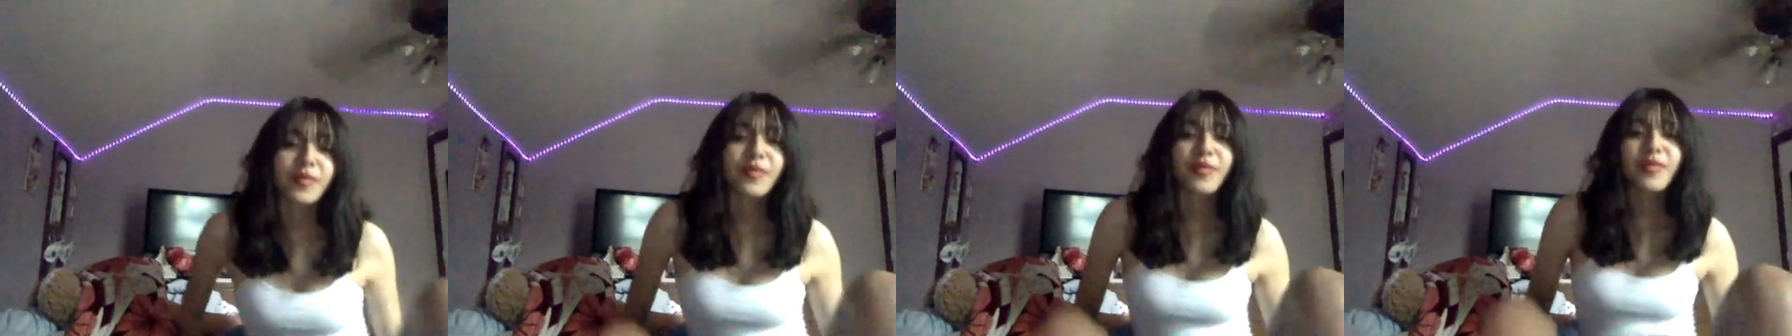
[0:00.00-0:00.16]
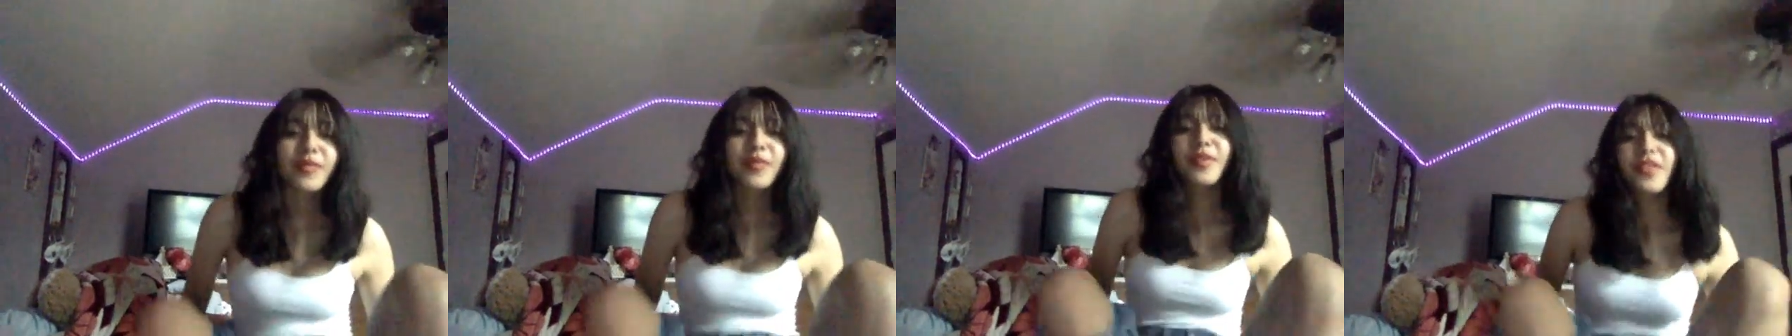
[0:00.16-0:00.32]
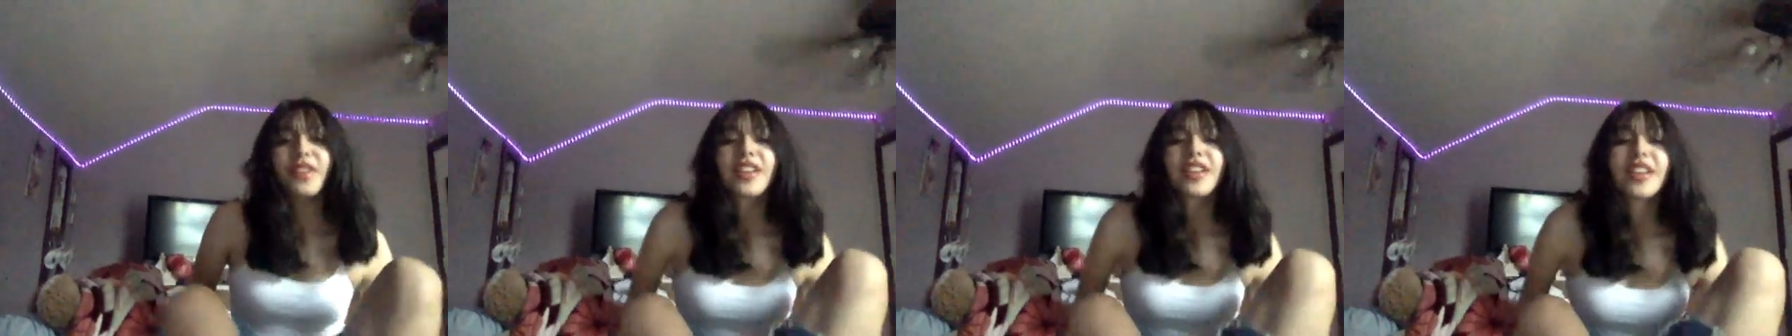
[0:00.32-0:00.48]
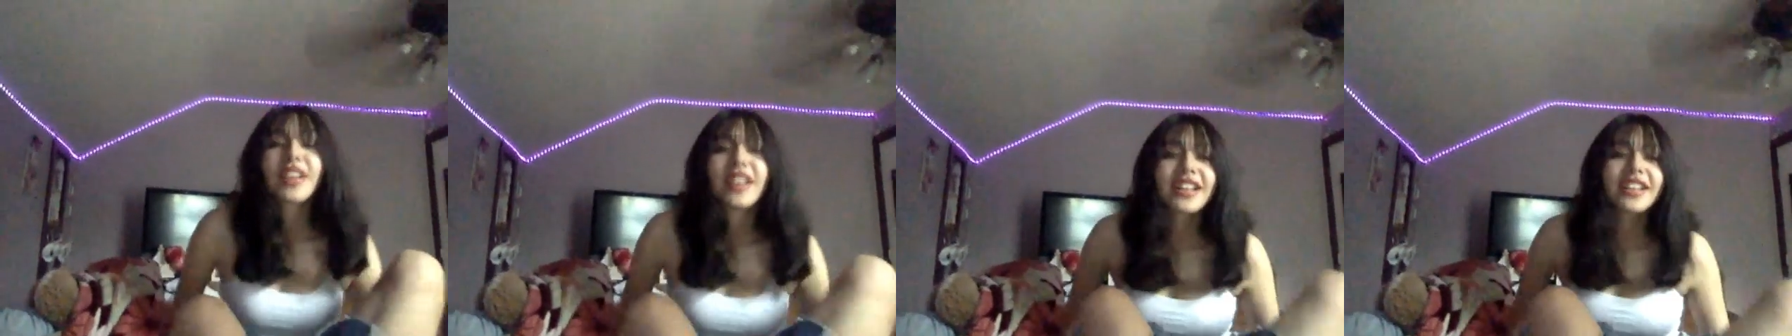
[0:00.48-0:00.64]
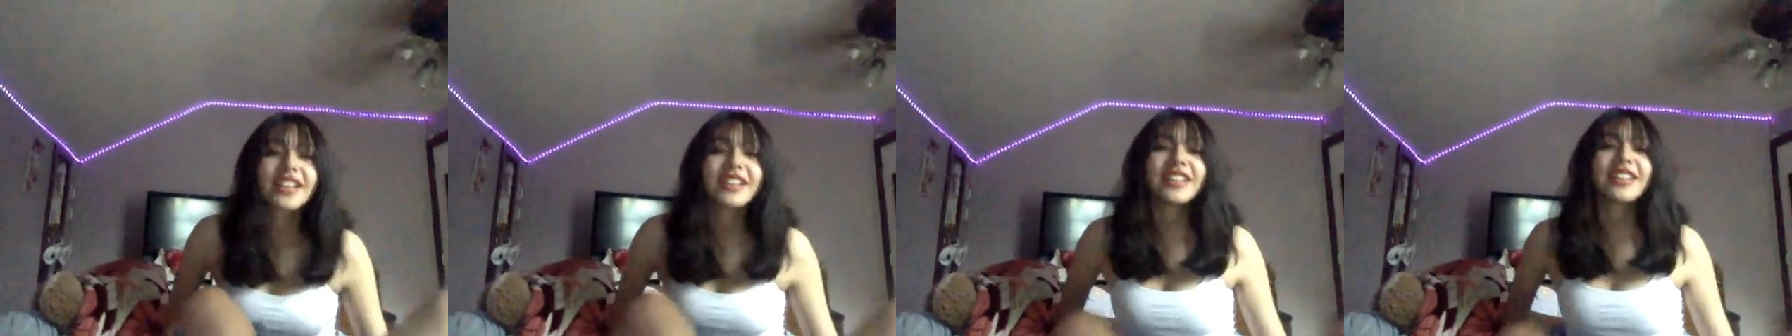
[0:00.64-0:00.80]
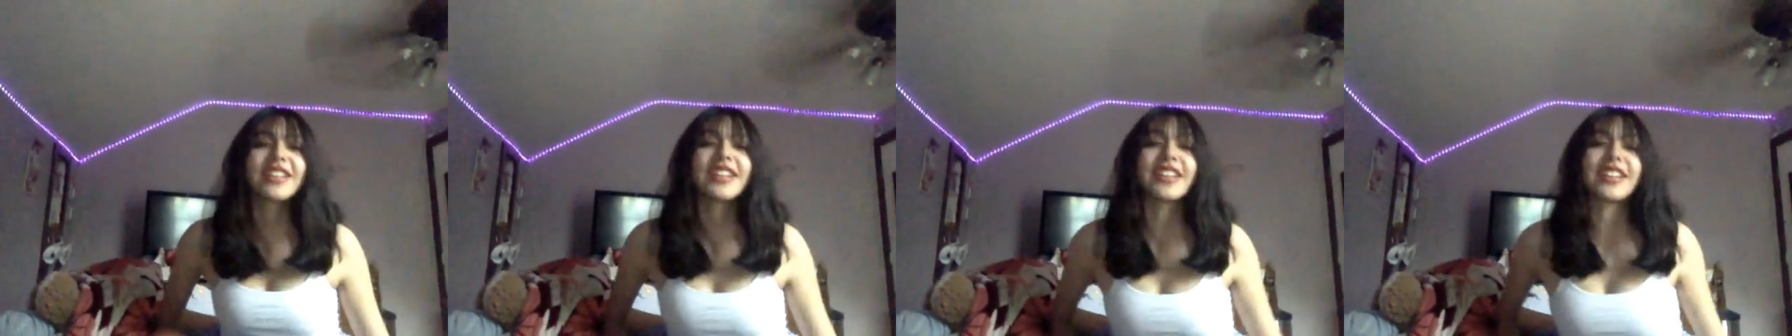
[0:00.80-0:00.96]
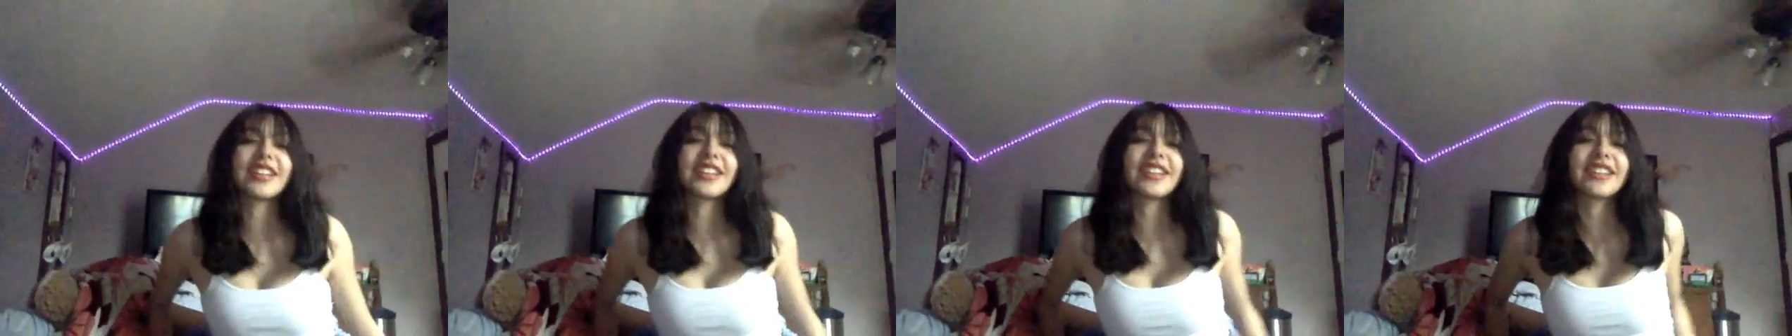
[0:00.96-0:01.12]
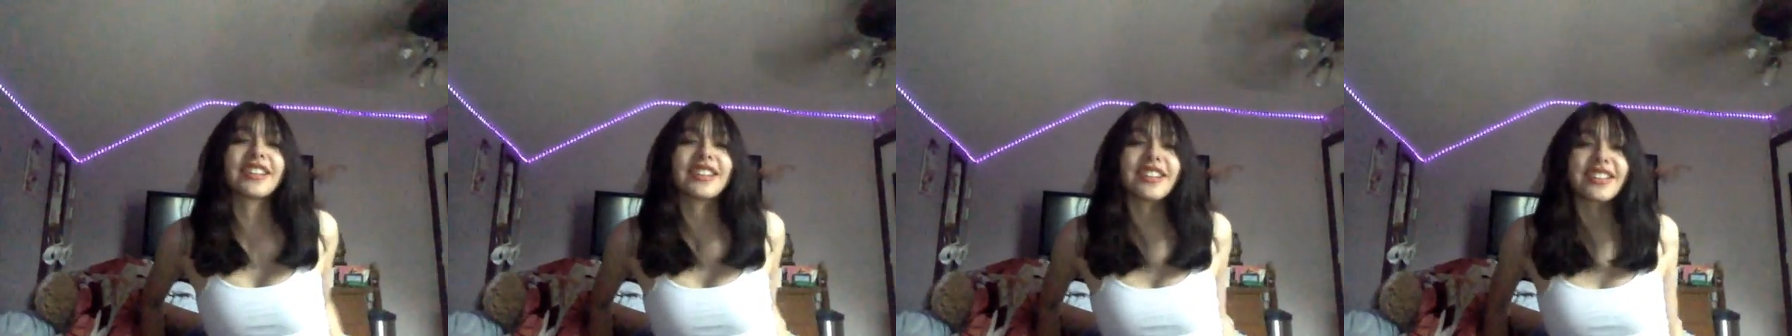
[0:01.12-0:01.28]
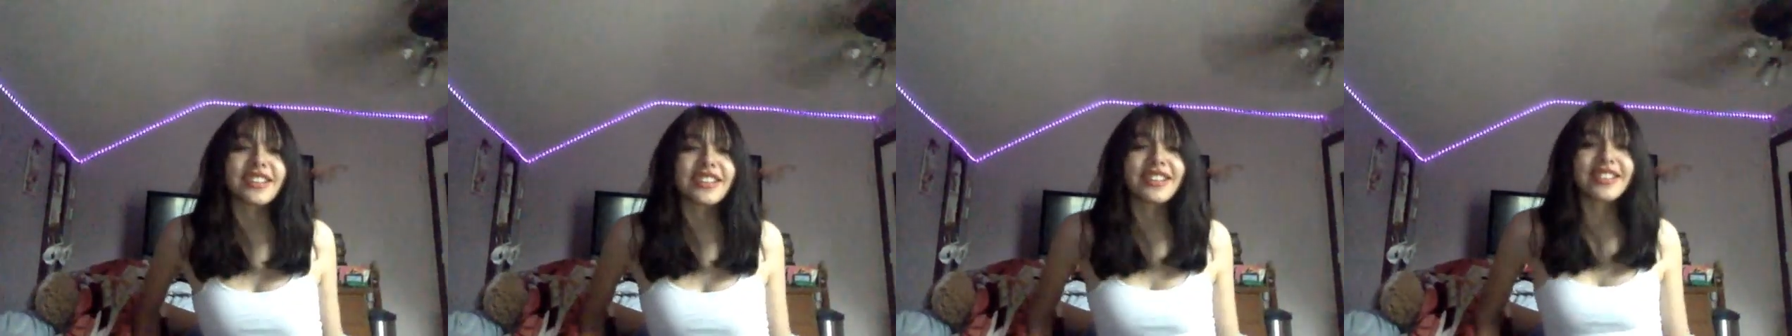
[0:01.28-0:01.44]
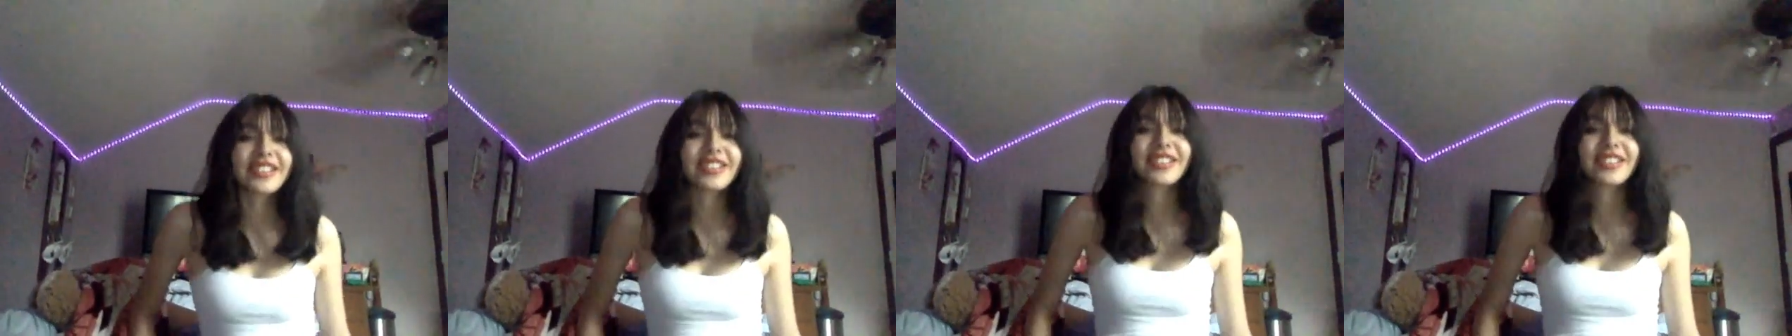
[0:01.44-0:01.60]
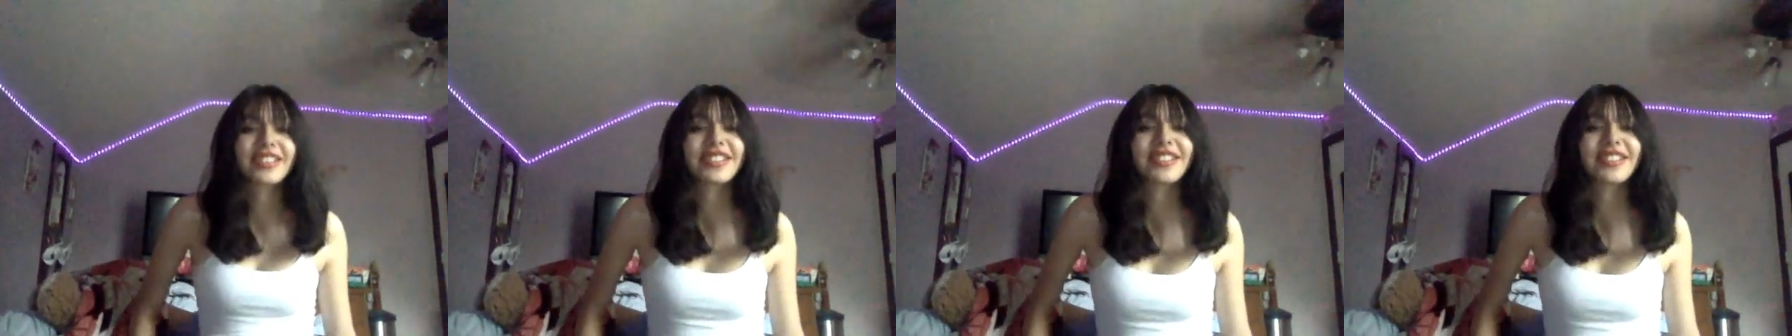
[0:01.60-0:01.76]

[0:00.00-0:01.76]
Or you can... Perfect.